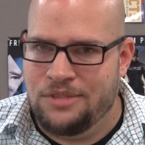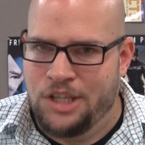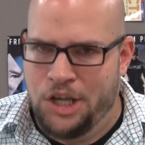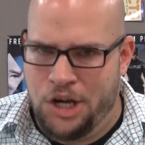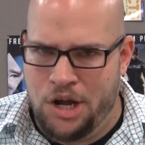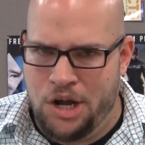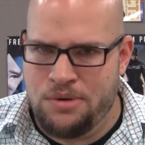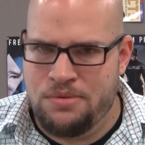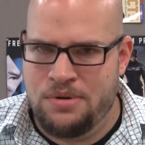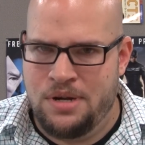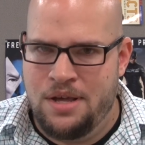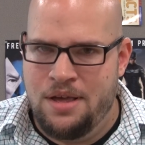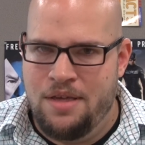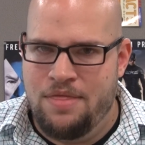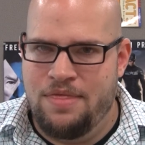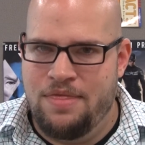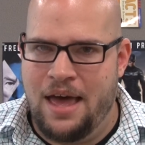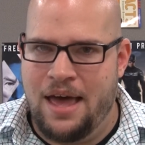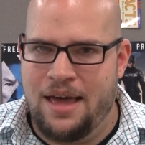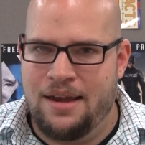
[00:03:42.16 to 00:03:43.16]
You know,
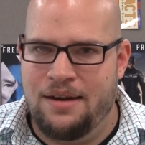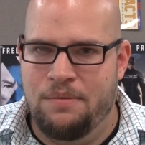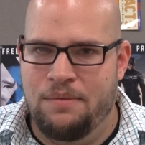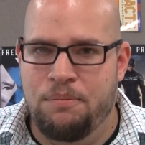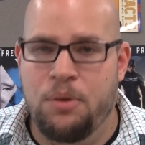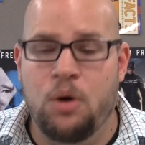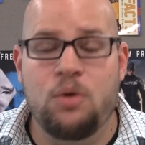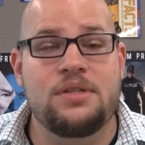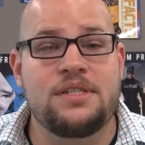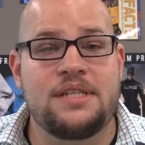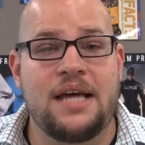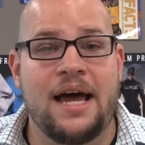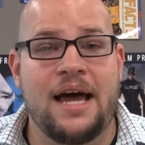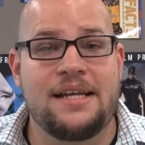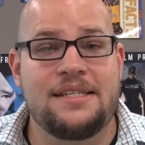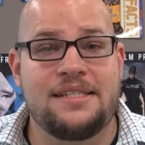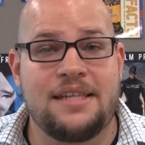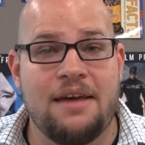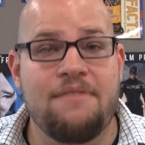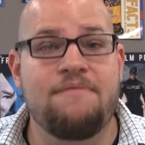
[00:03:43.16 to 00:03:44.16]
that both
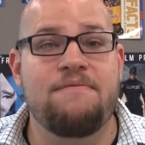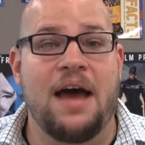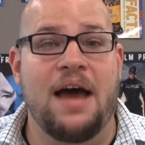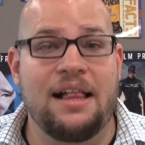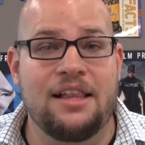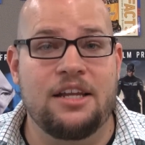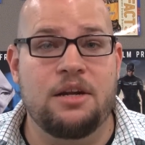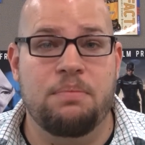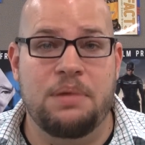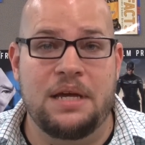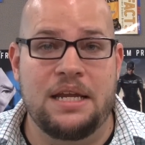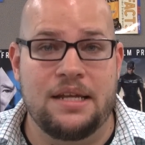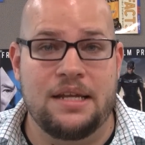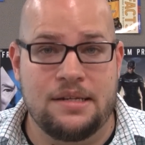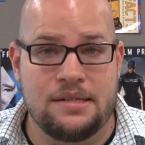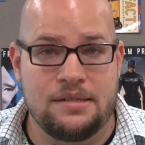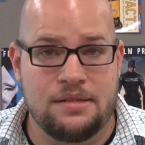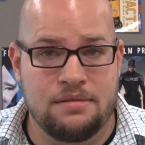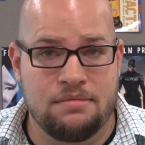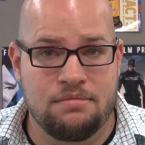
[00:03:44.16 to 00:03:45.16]
sides have valid
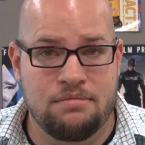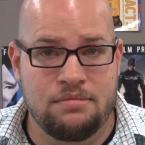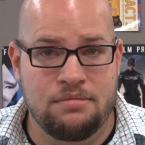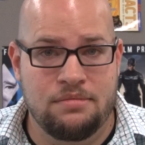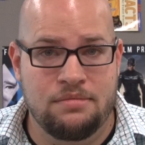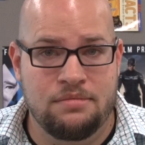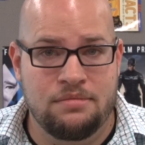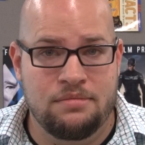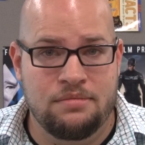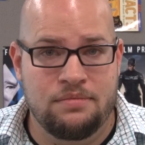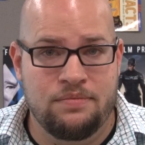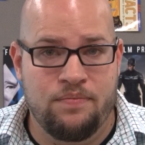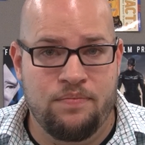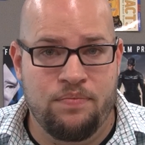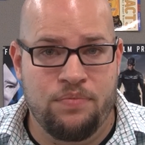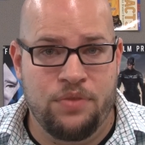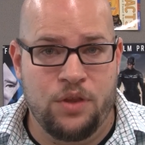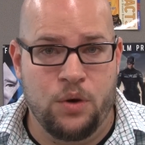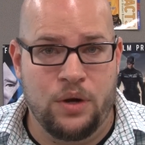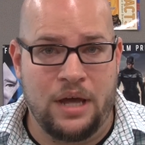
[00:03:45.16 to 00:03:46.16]
opinions.
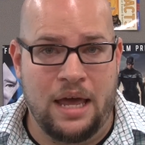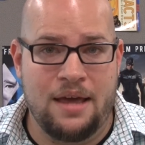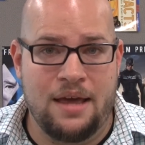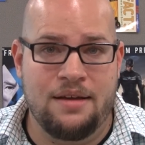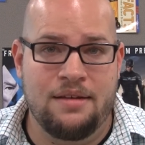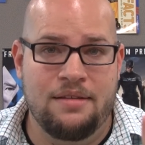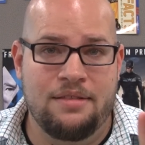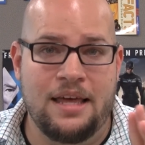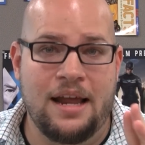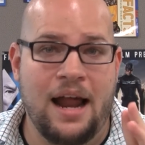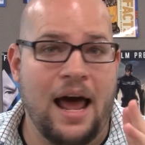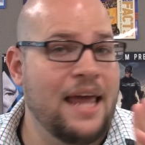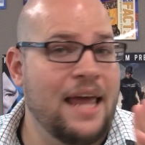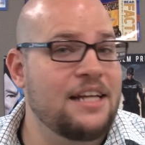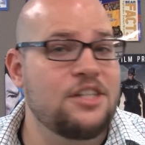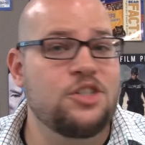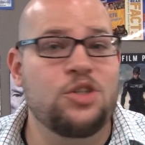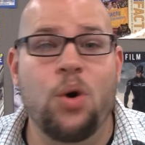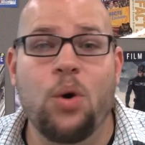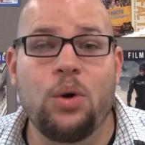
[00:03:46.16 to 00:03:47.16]
Okay, that I
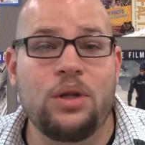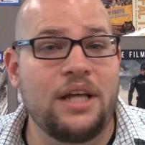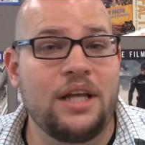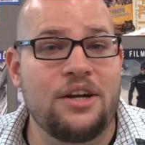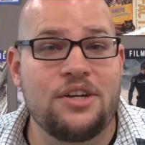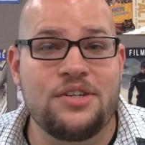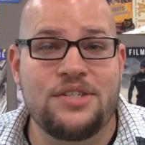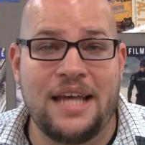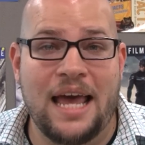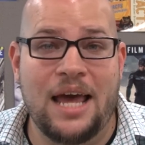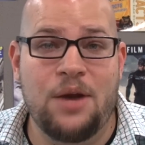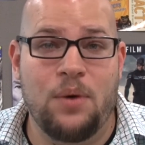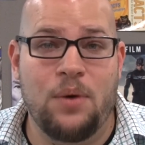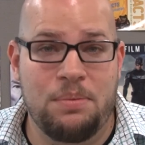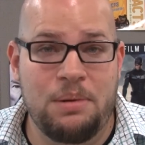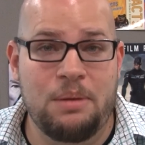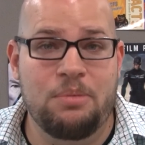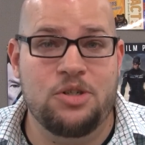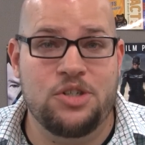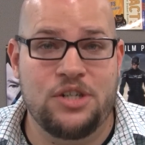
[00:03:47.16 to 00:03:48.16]
can totally understand why
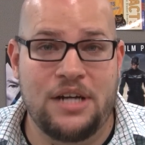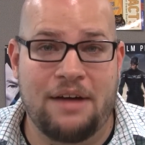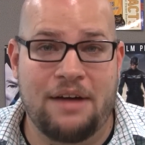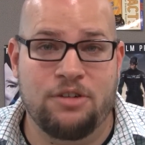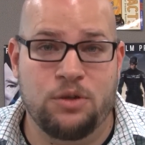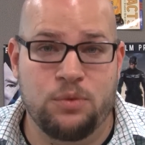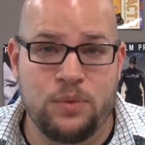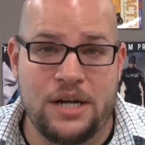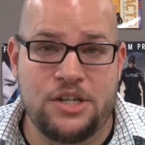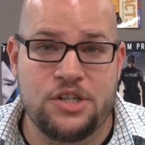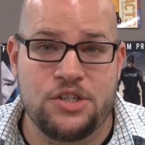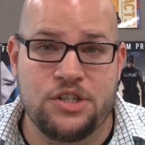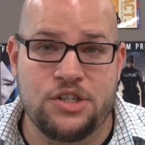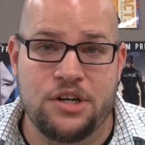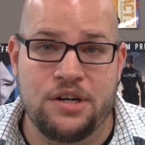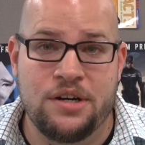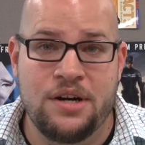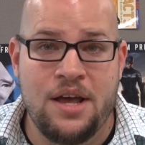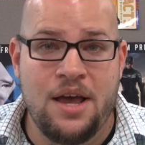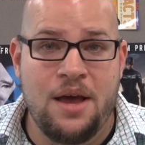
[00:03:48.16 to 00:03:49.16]
people should have to
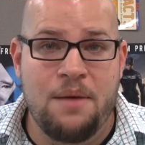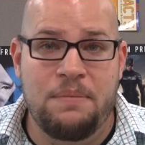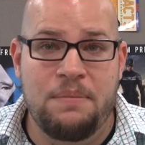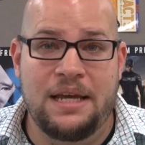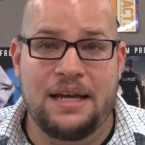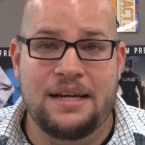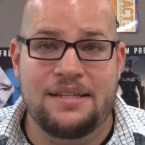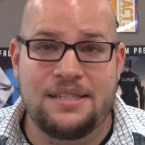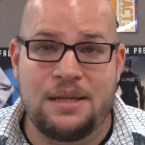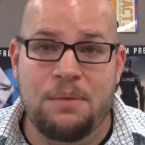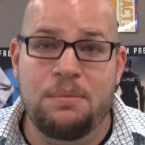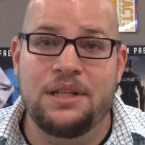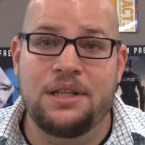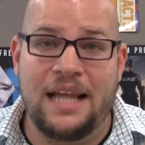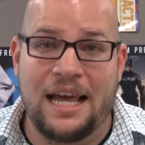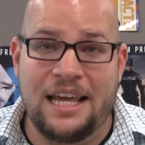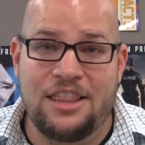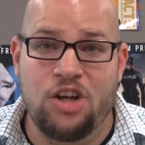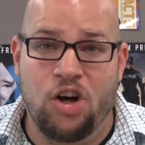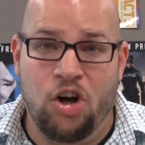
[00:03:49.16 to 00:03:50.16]
register. Because someone
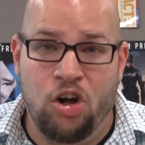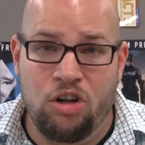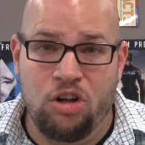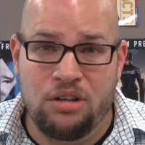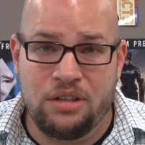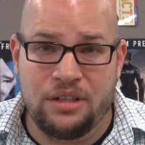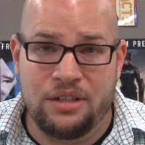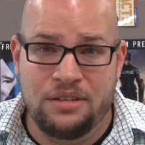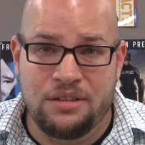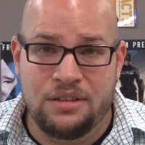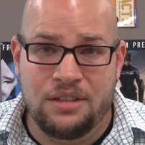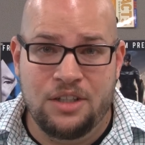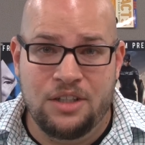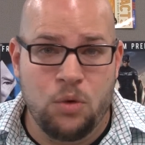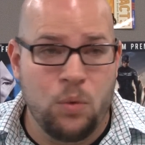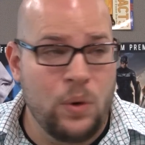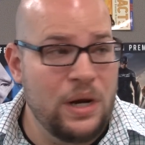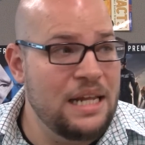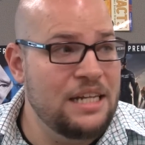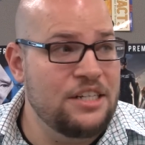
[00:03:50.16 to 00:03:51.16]
like the Hulk,
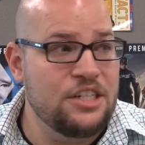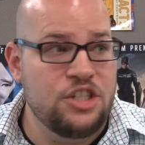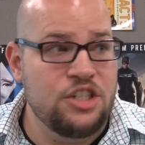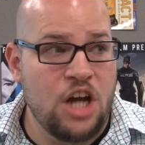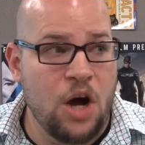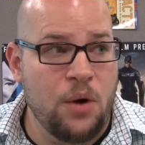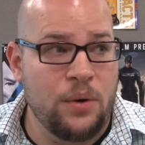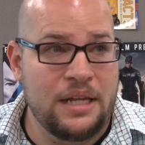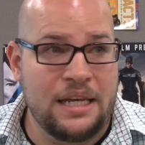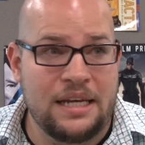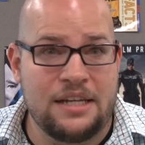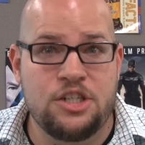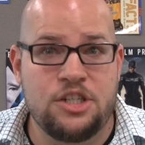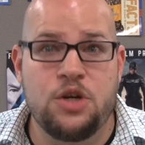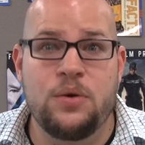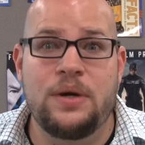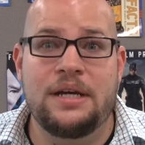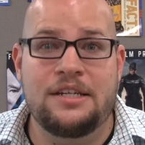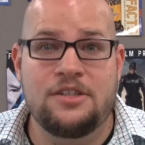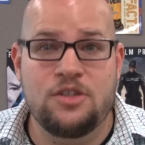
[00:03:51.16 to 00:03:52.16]
we need to know what he can
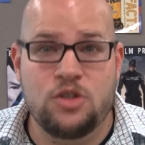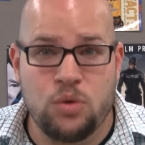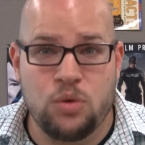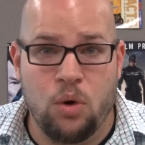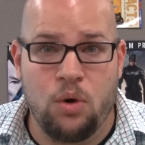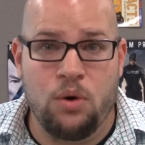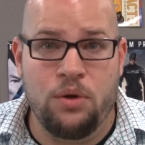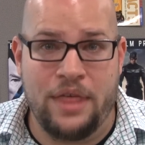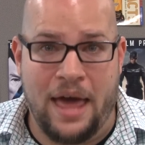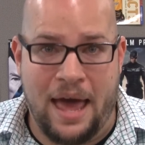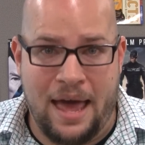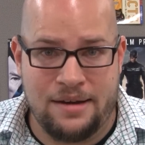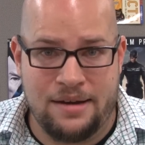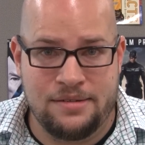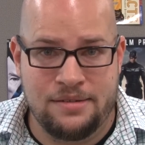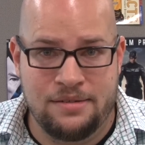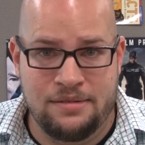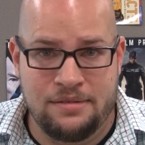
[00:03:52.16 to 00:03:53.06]
do and control that.